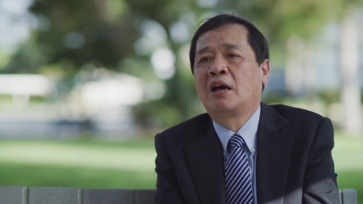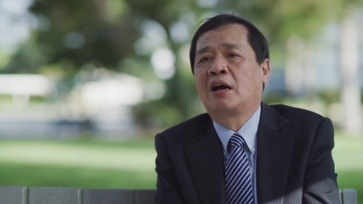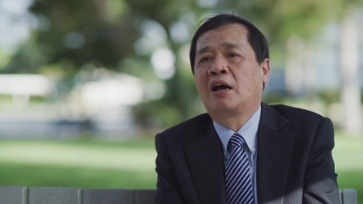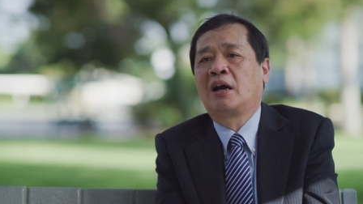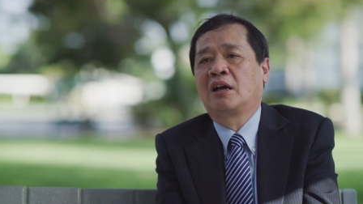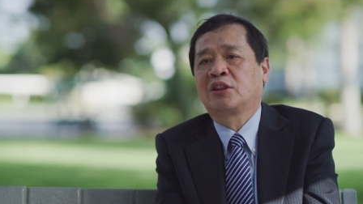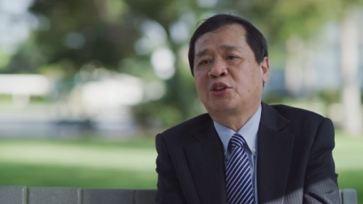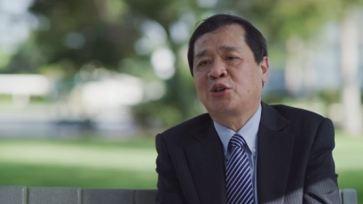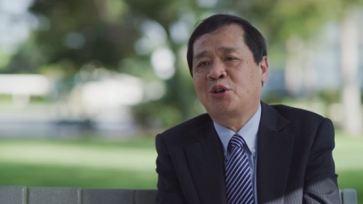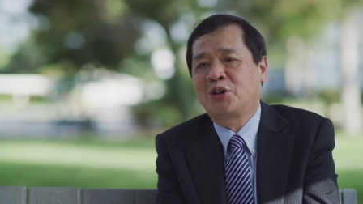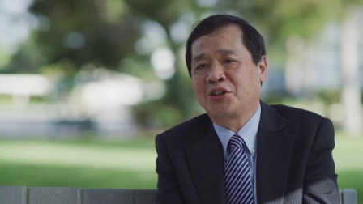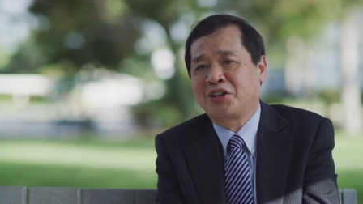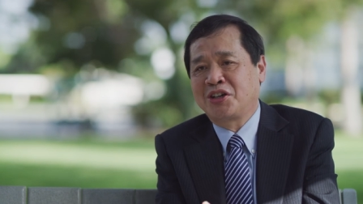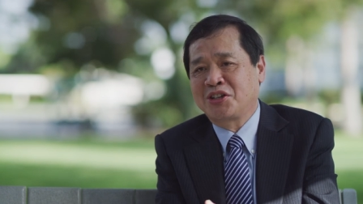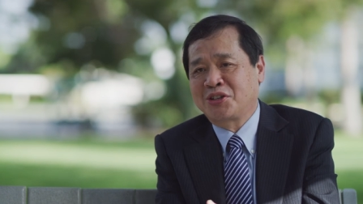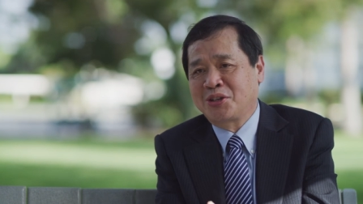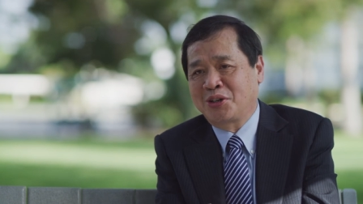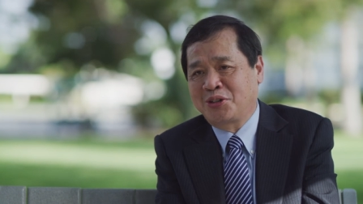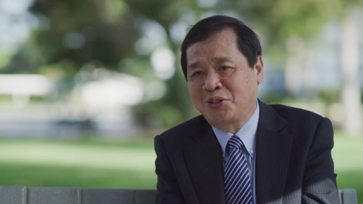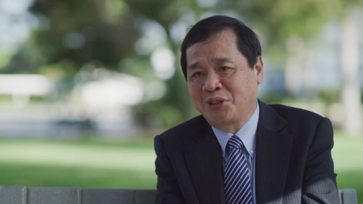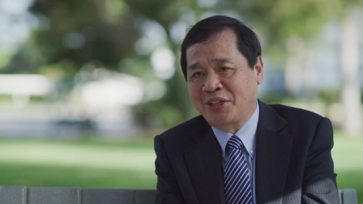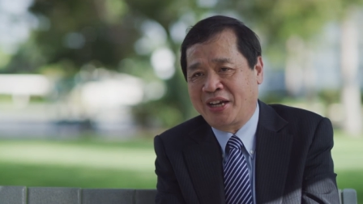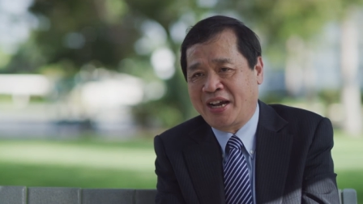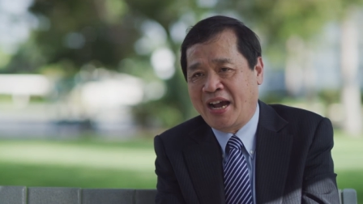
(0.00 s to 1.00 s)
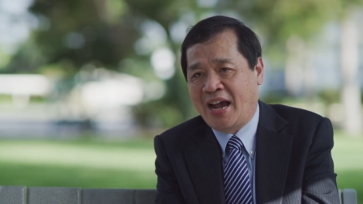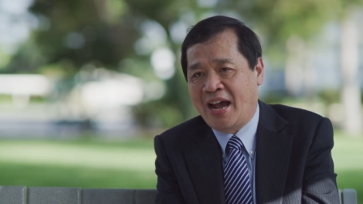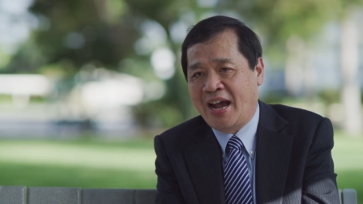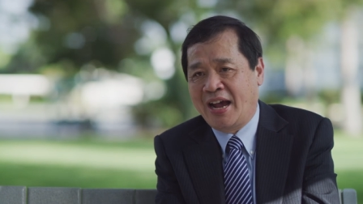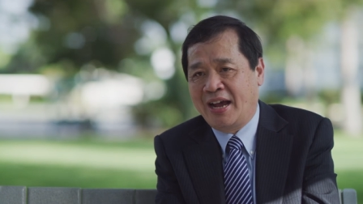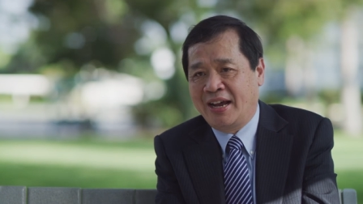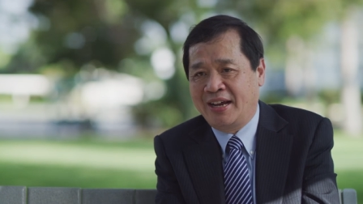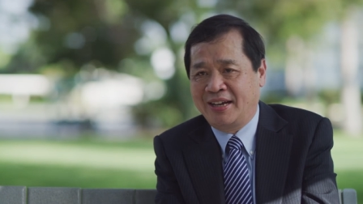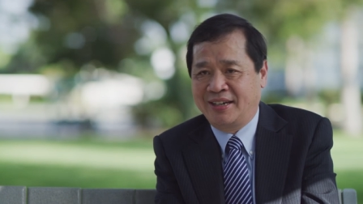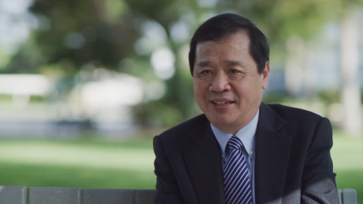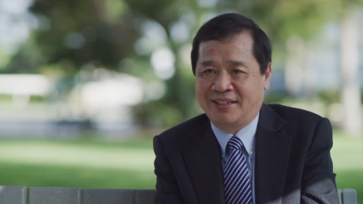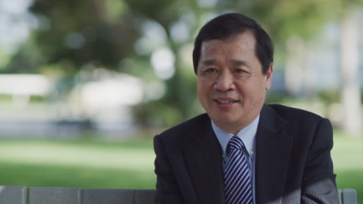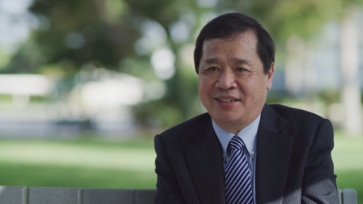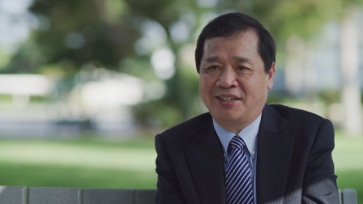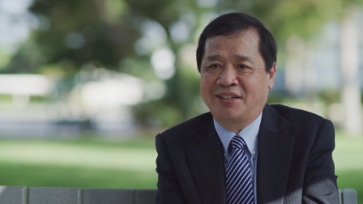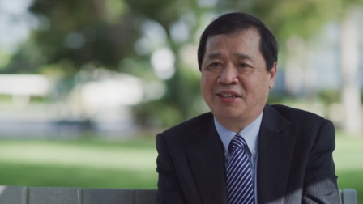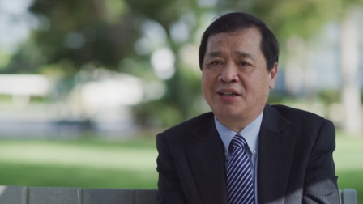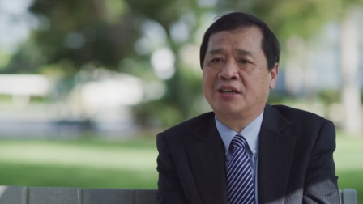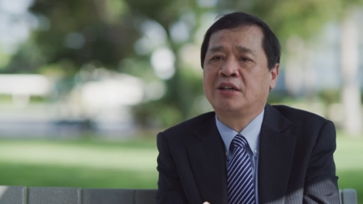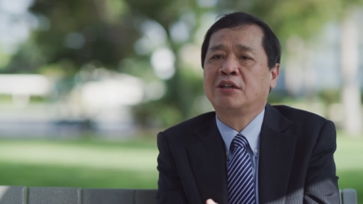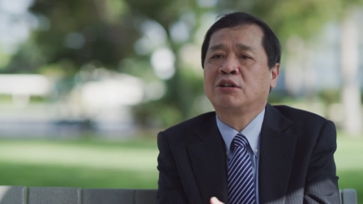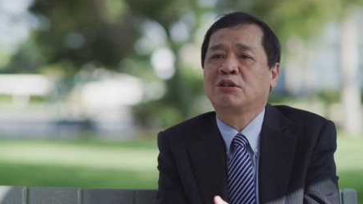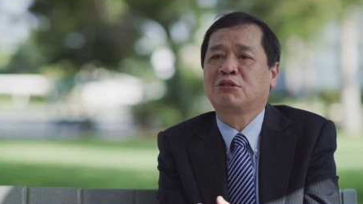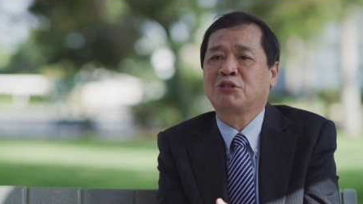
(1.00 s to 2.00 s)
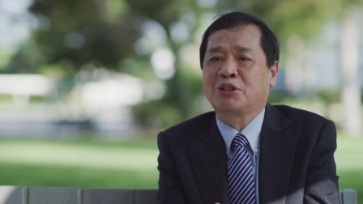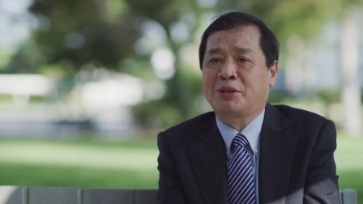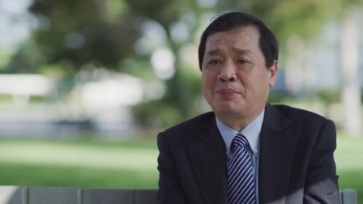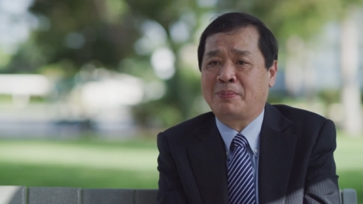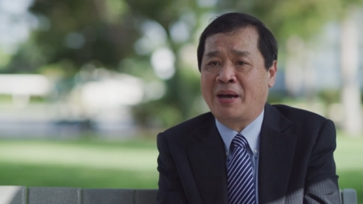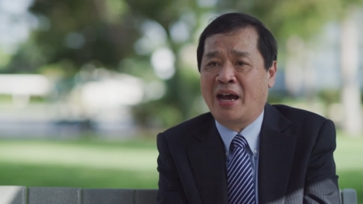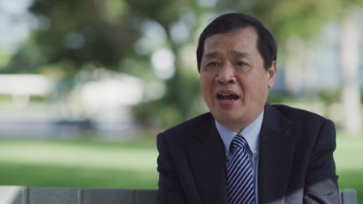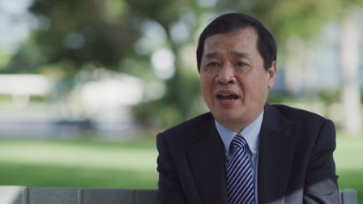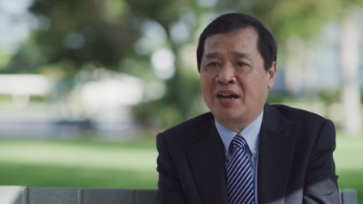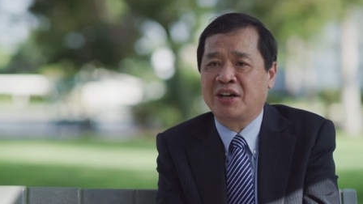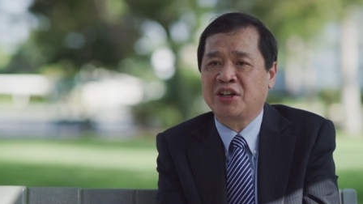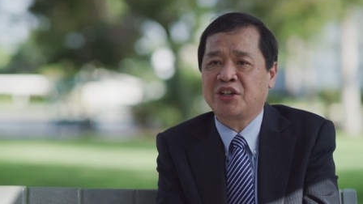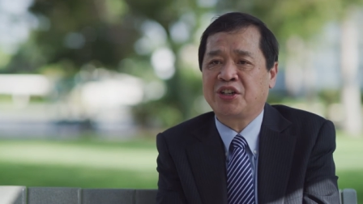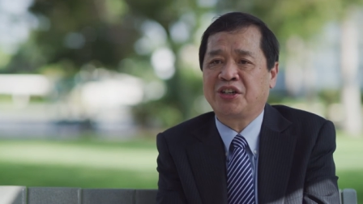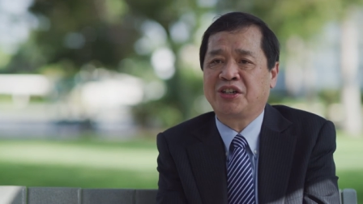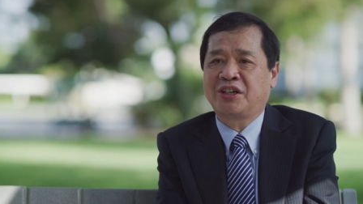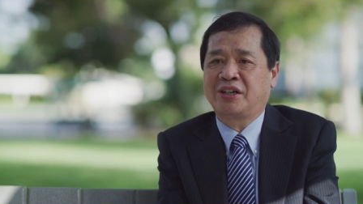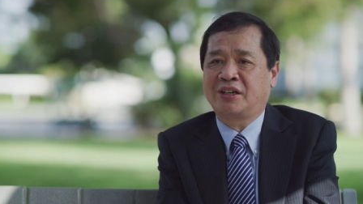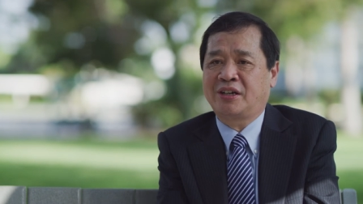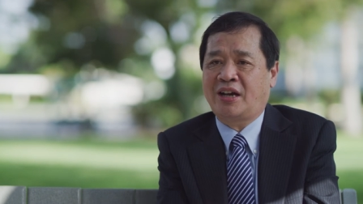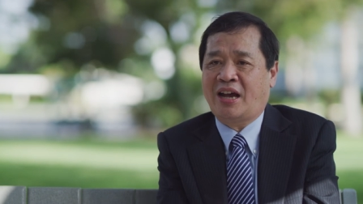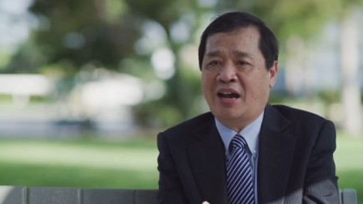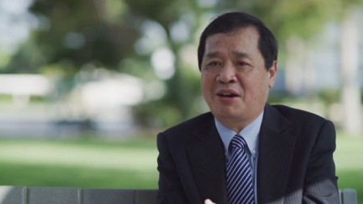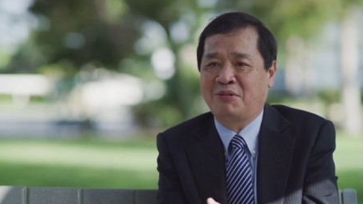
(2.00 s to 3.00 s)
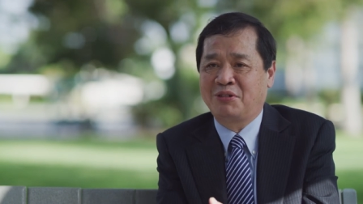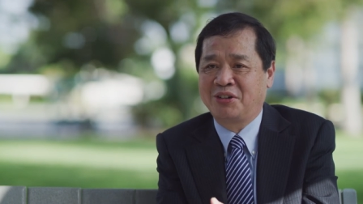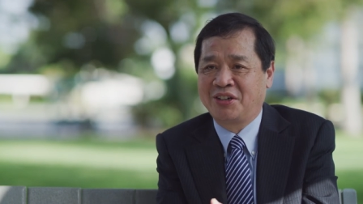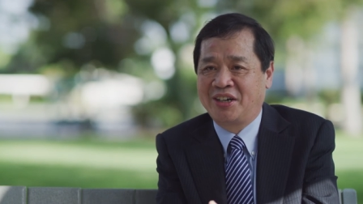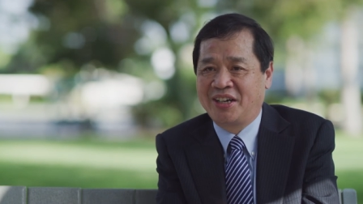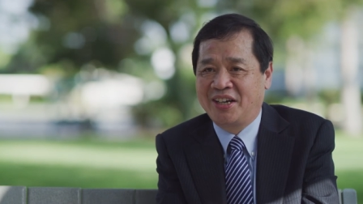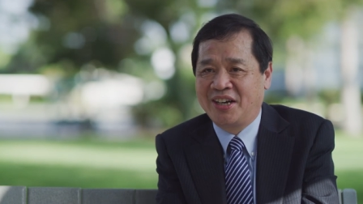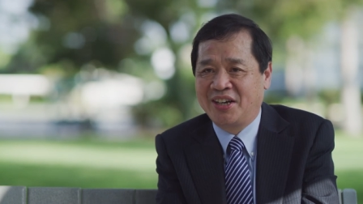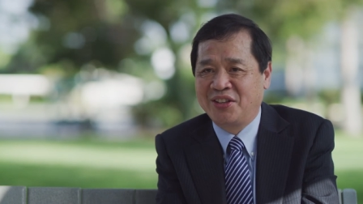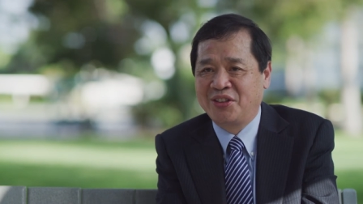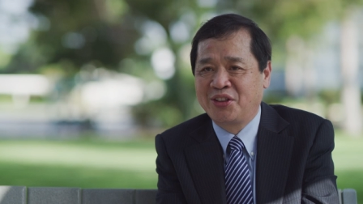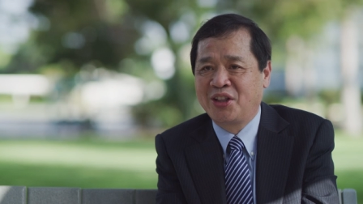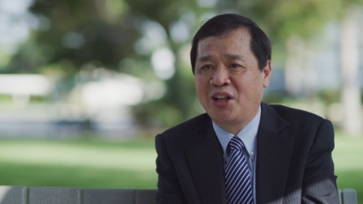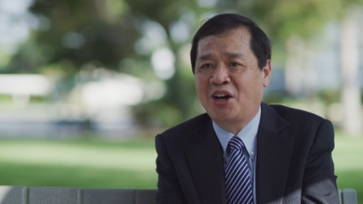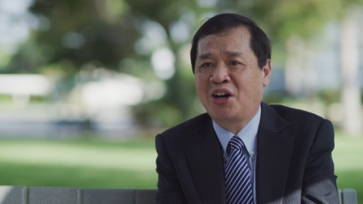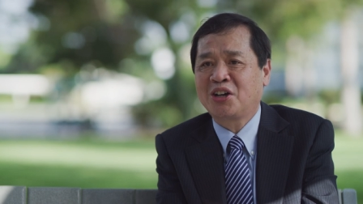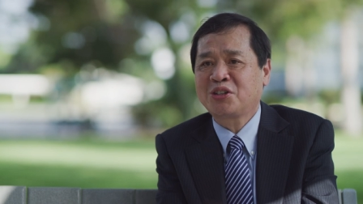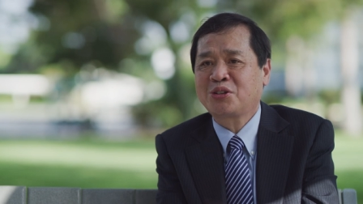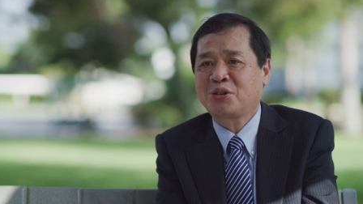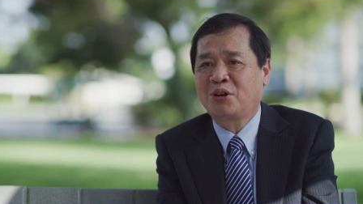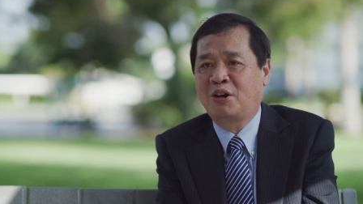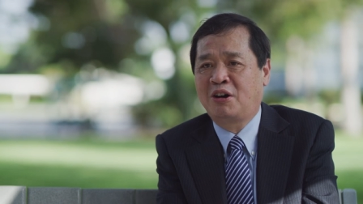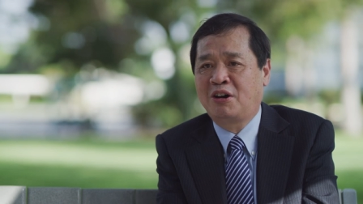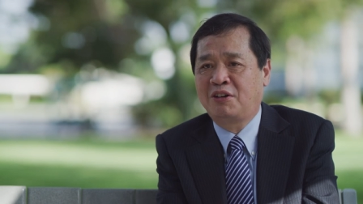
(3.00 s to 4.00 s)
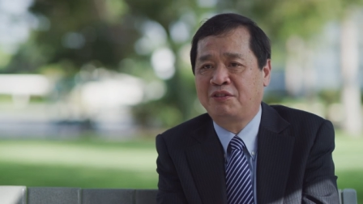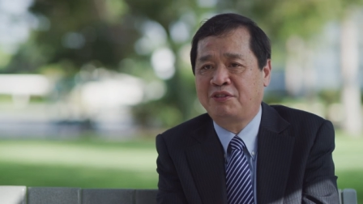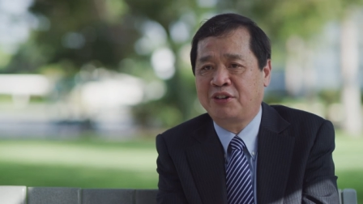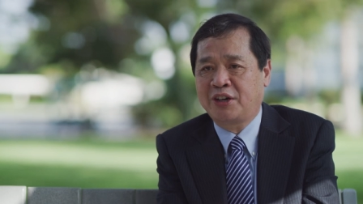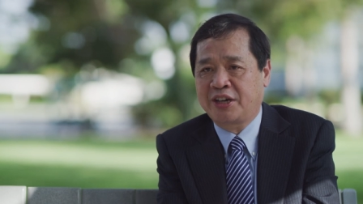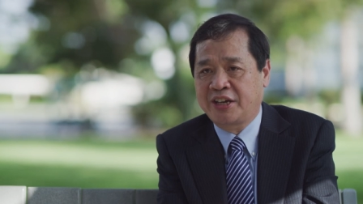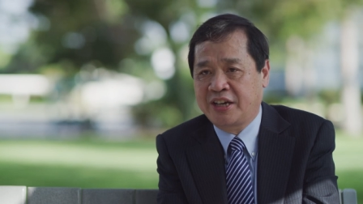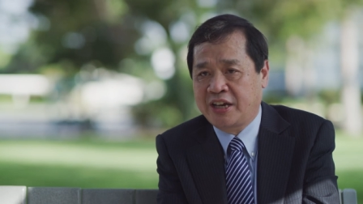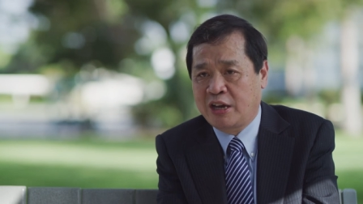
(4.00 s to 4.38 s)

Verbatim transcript: uh, Tony is a good guy, he good man, he have learned lots of,